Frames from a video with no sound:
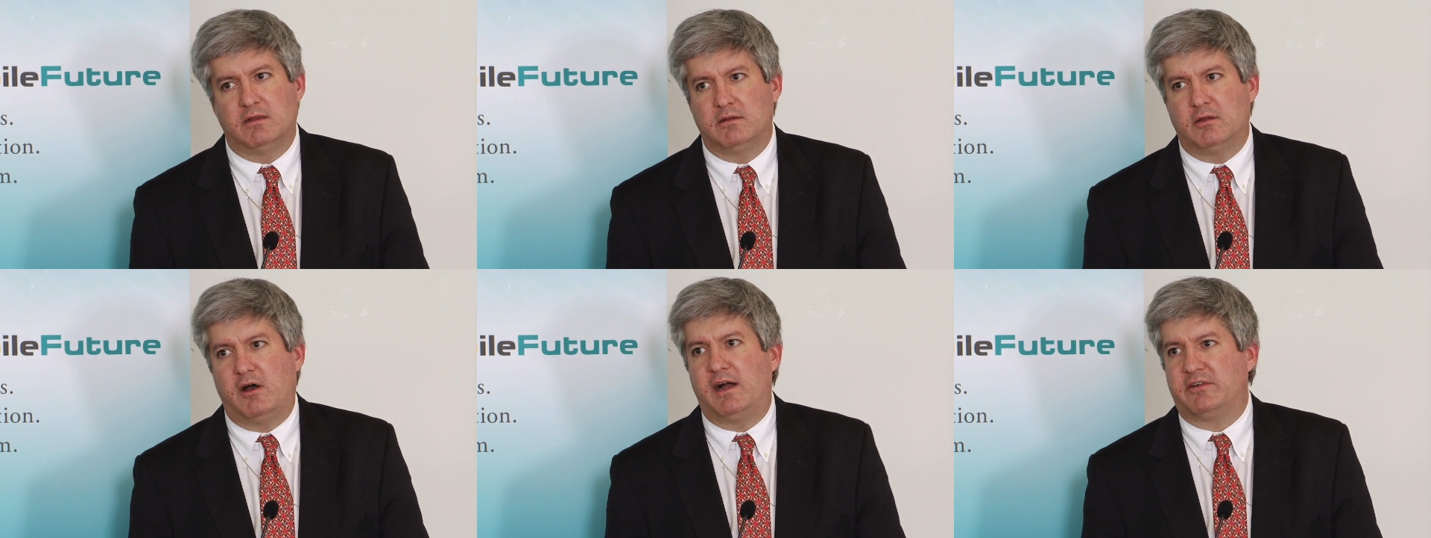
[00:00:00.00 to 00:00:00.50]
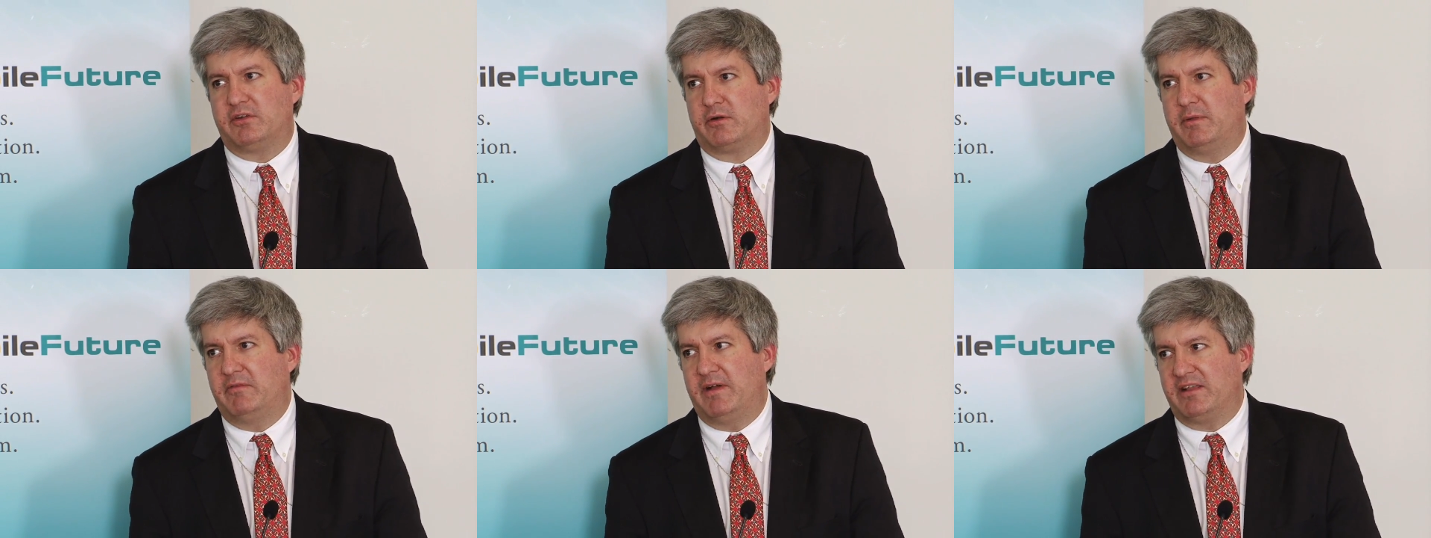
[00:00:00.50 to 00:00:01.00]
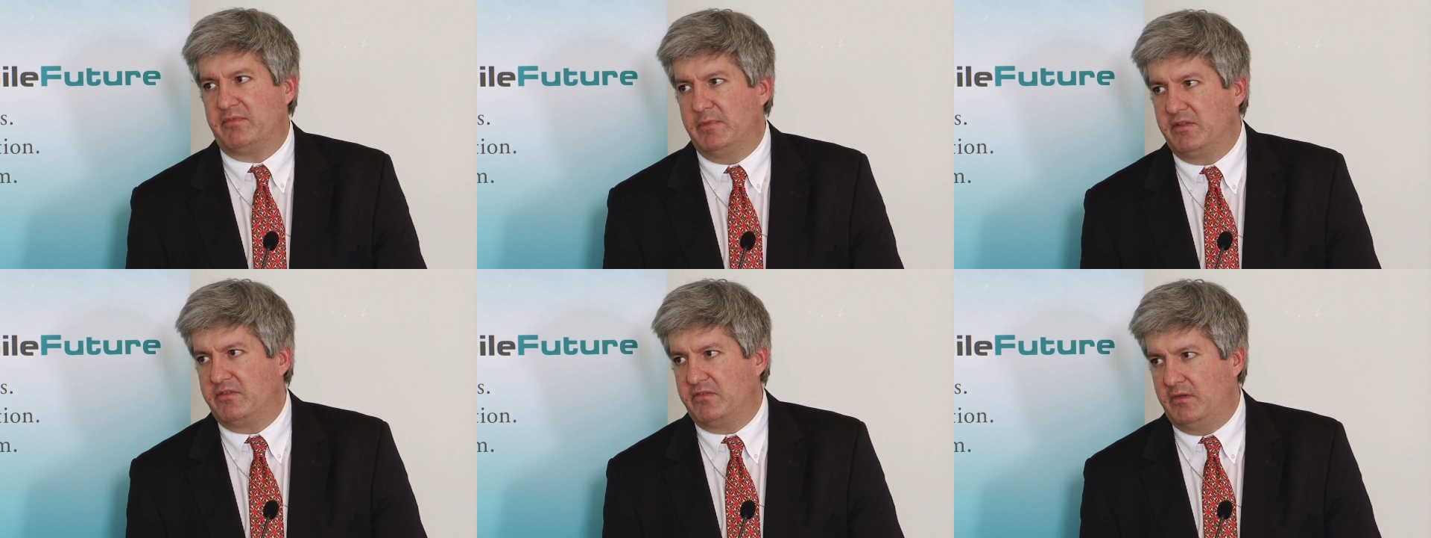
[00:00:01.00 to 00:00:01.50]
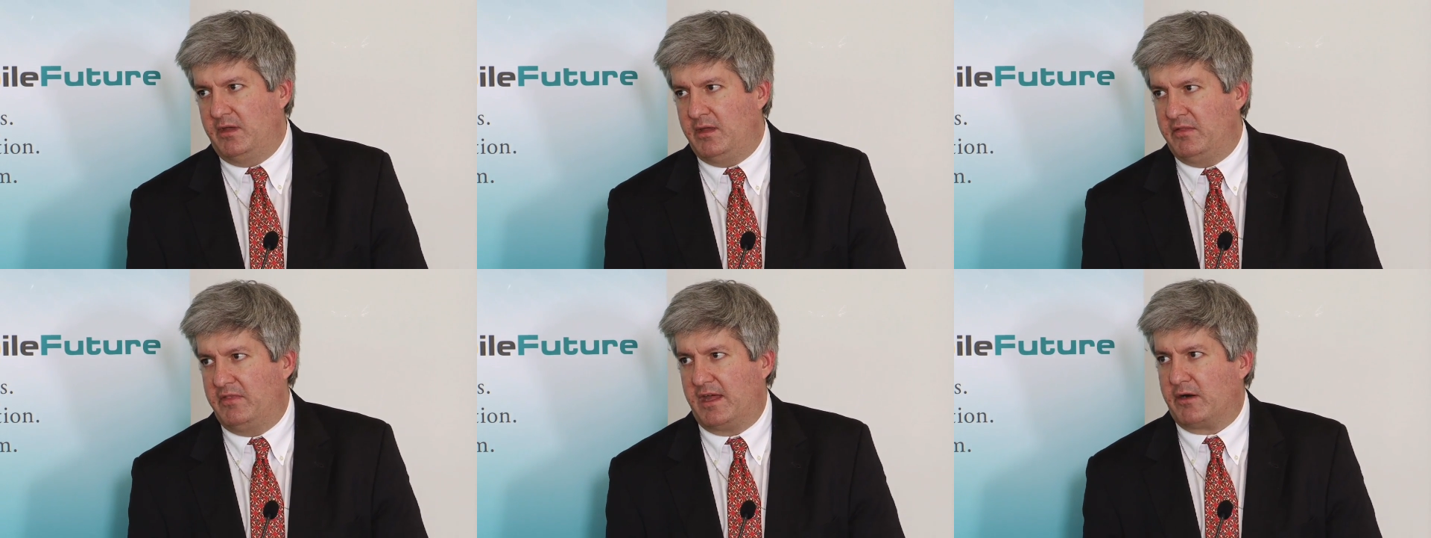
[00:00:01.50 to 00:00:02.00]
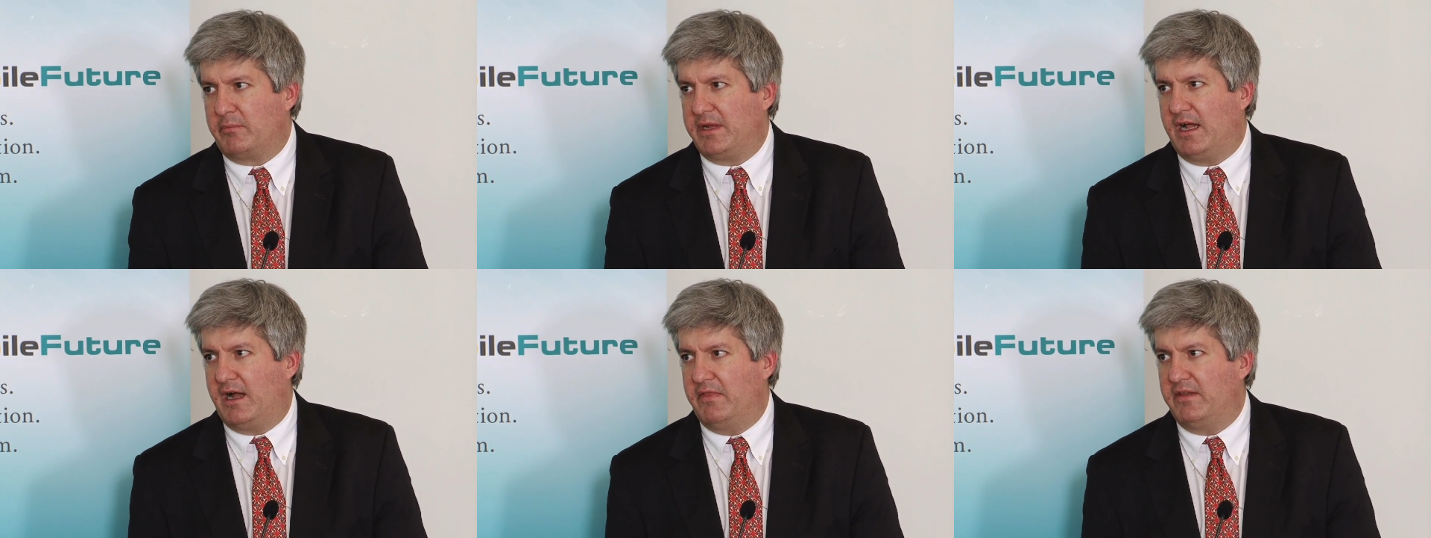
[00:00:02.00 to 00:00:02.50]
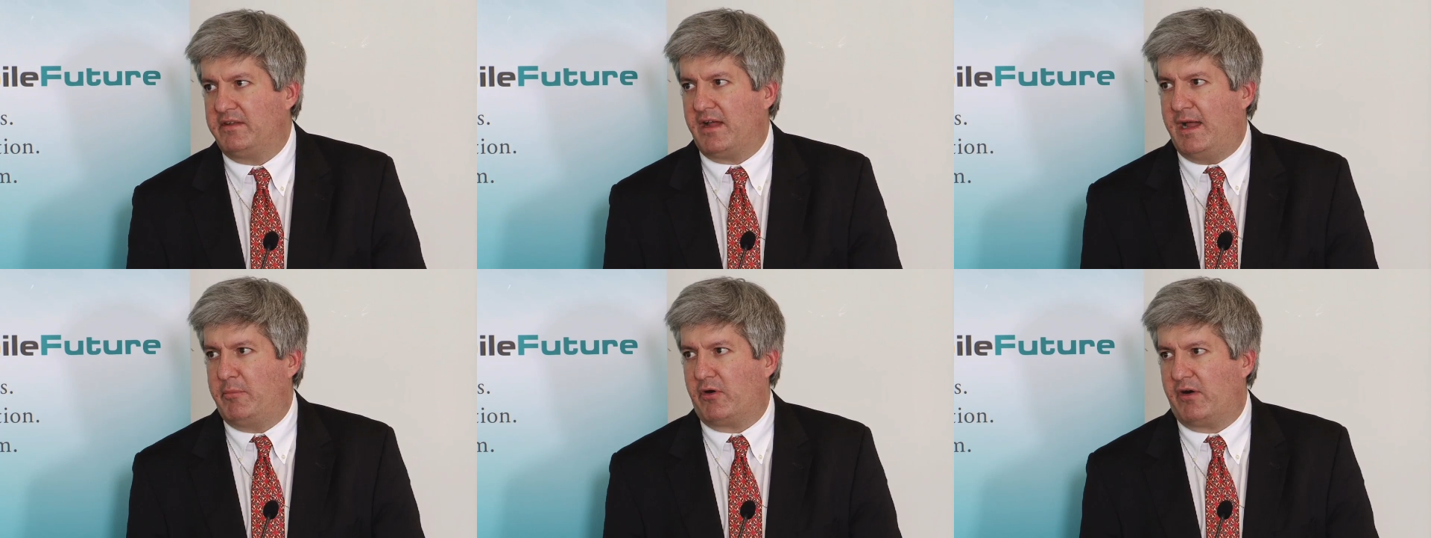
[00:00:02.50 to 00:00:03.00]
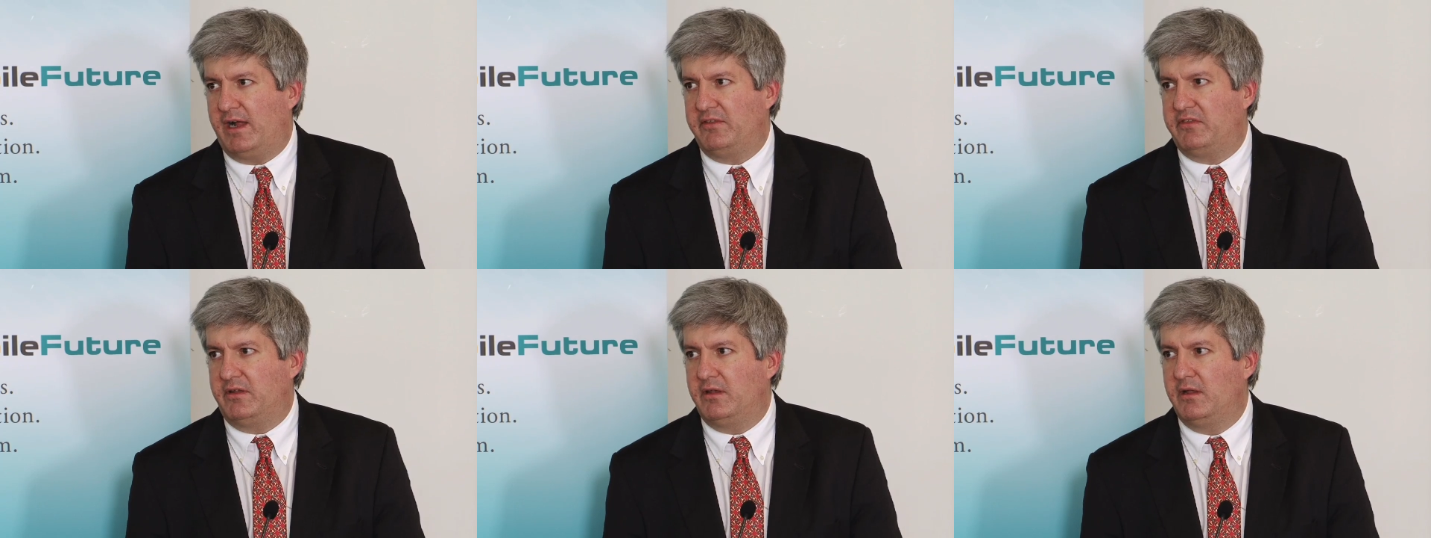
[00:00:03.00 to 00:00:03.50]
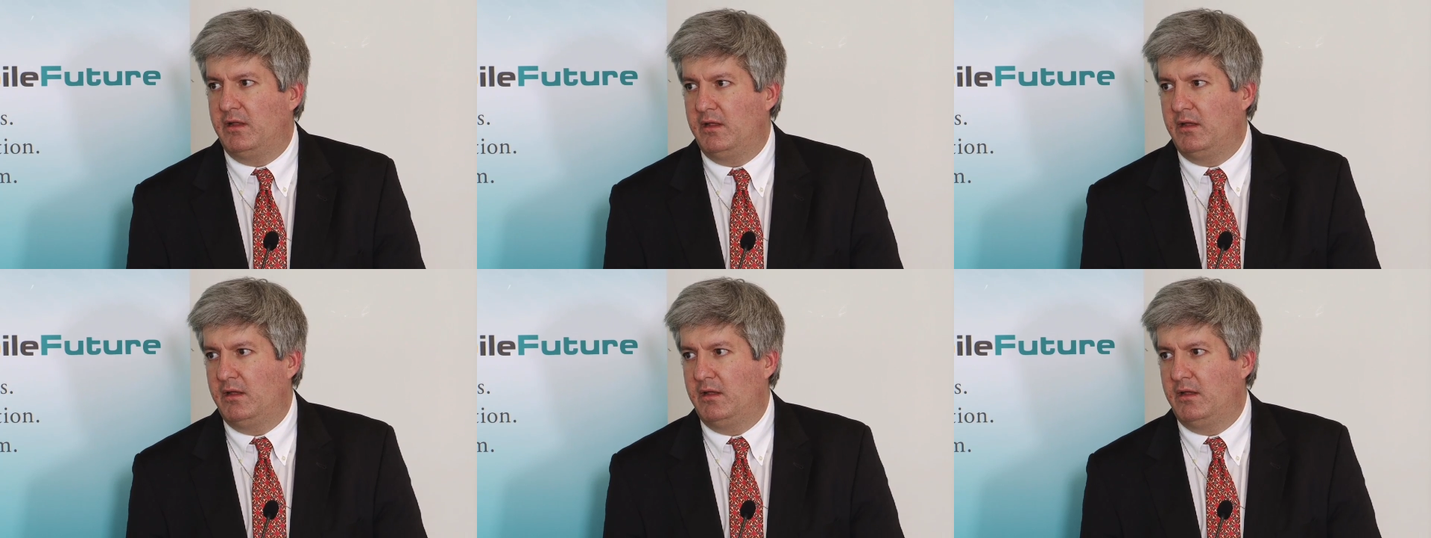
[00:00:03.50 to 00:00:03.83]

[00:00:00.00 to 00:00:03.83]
long-term investments that are beyond the time horizon